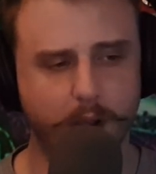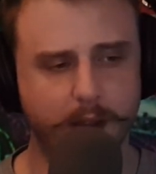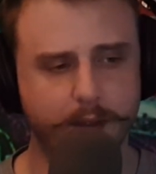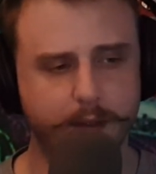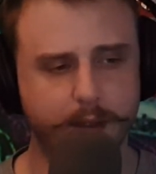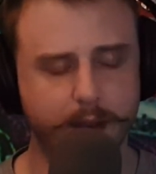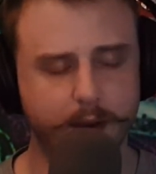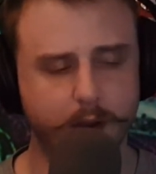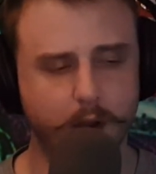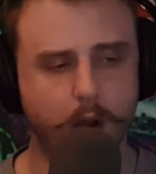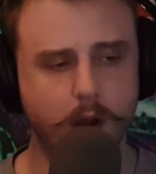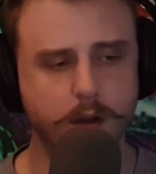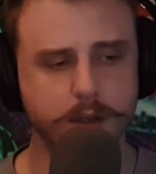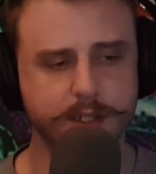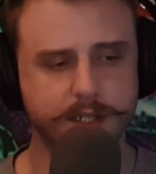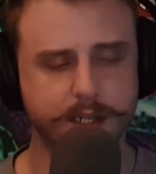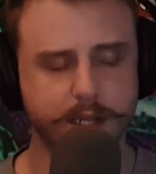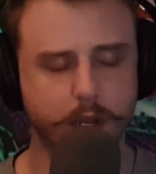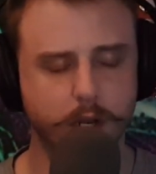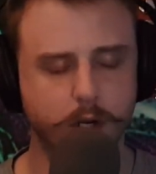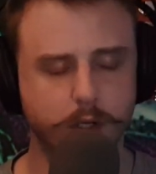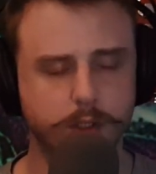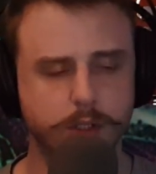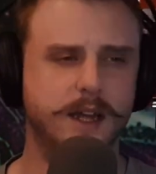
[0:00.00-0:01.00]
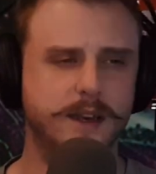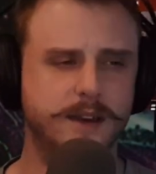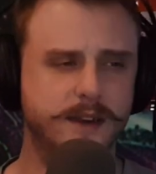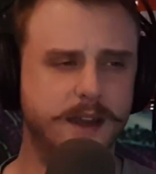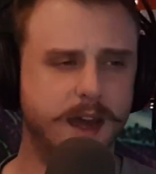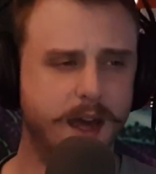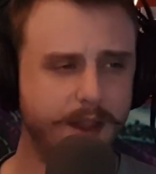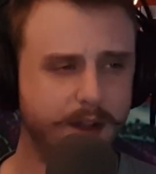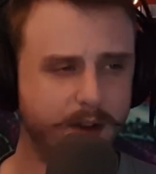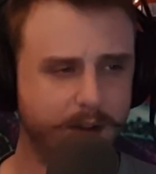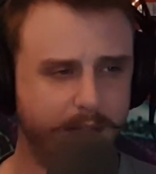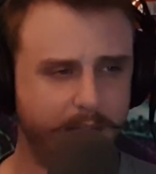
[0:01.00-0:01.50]
And then also
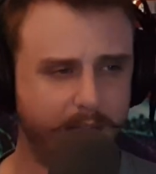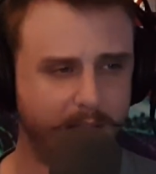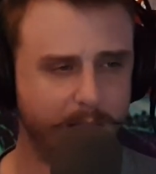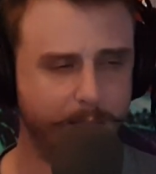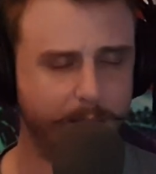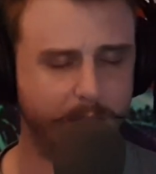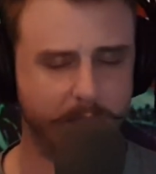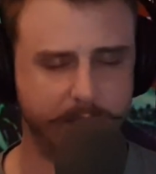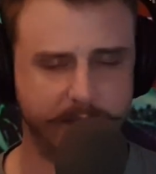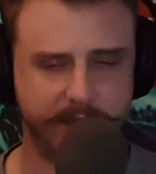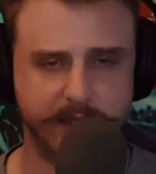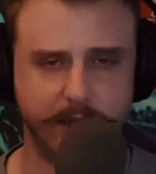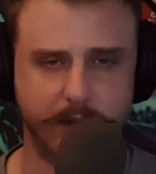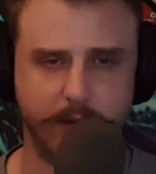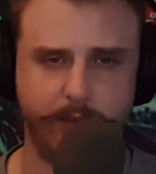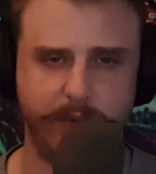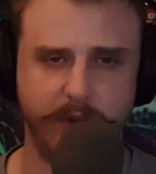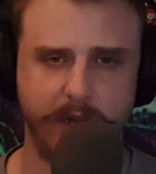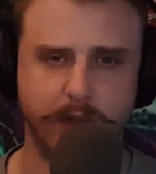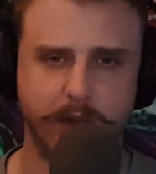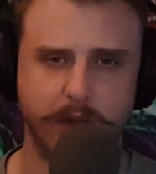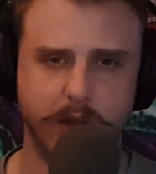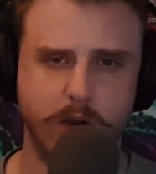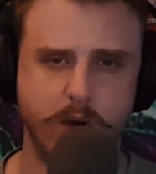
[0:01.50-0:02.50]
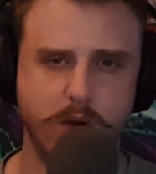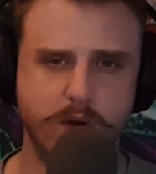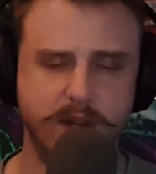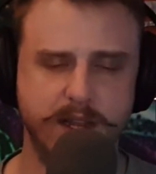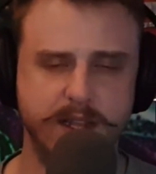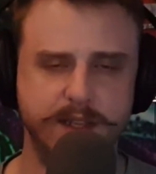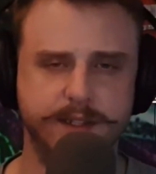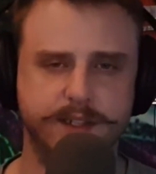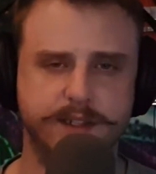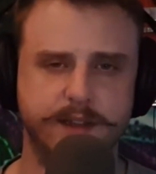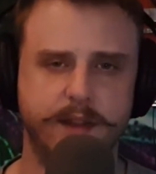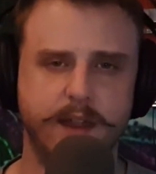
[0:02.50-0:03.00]
another thing about Zopiclone
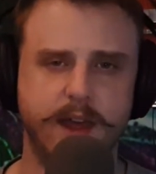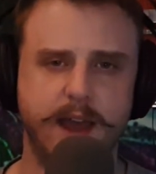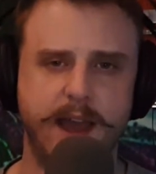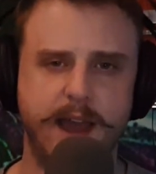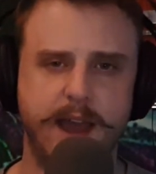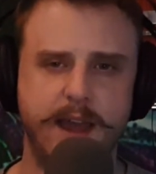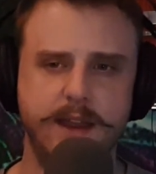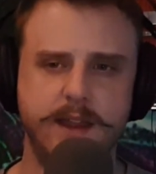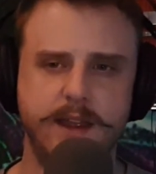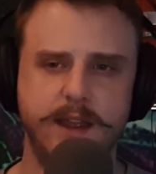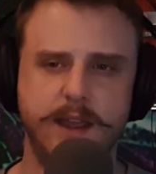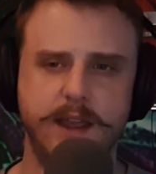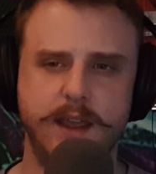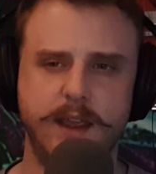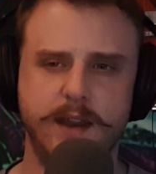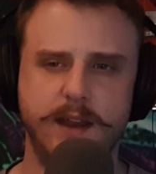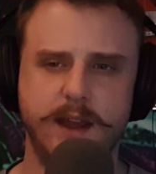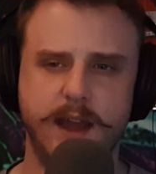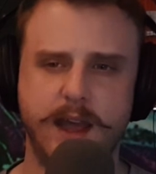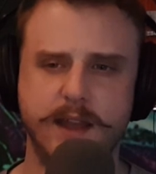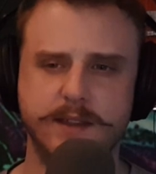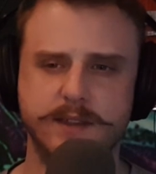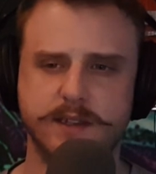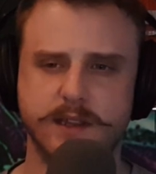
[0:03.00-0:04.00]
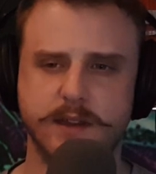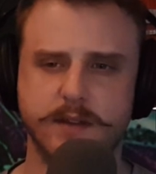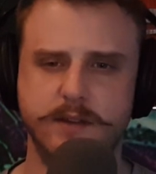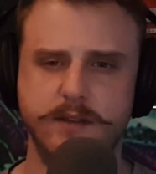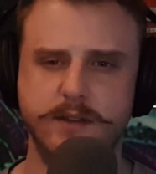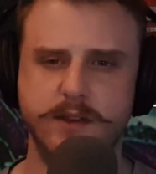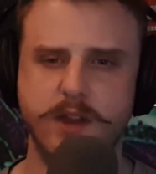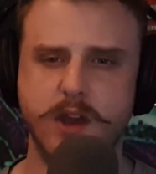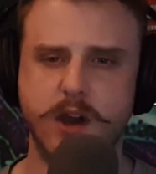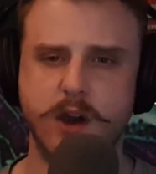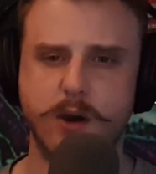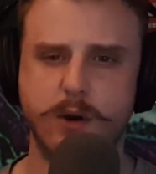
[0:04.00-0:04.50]
is that it has
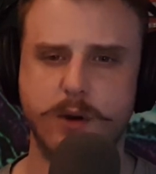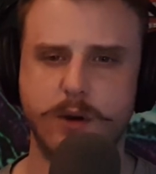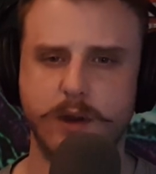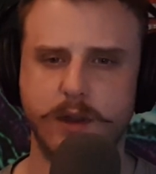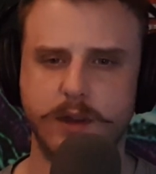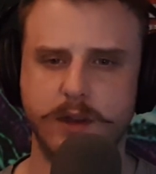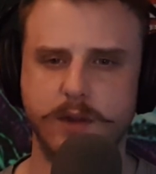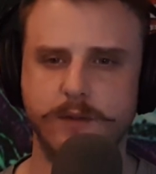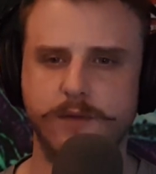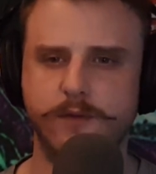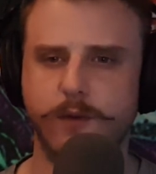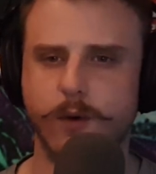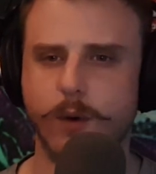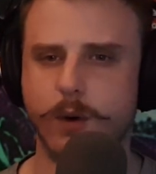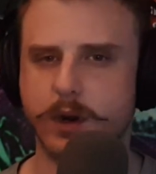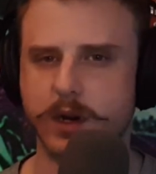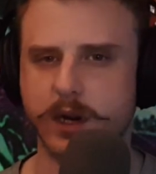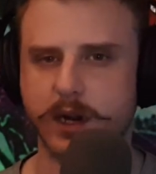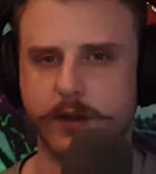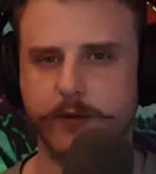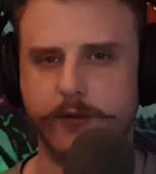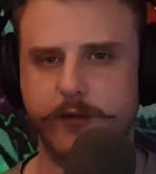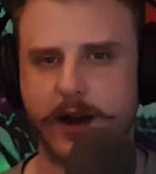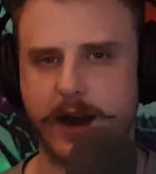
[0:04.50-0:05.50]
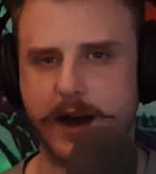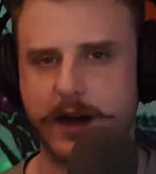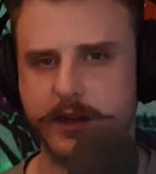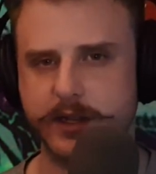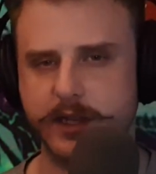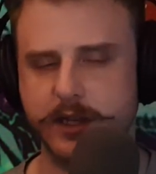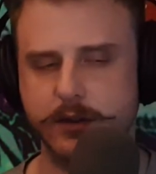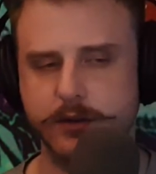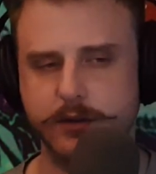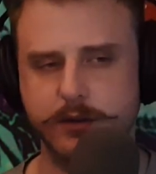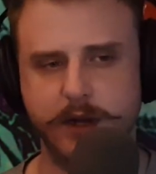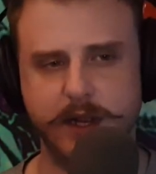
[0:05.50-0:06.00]
no euphoric
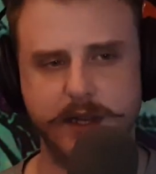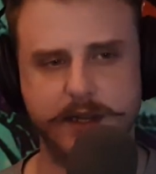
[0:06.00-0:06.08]
value.